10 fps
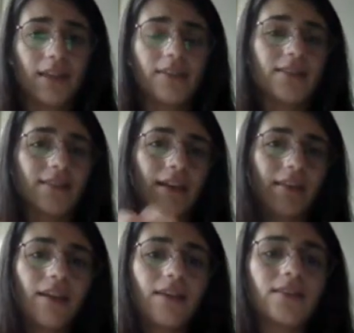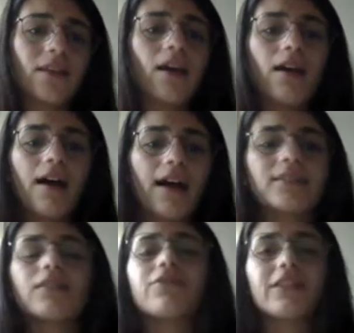sentence like this,
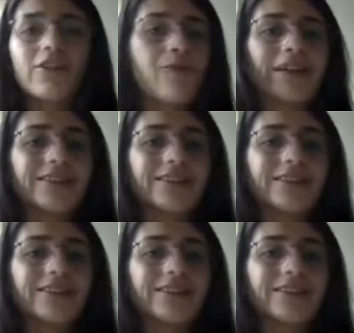has different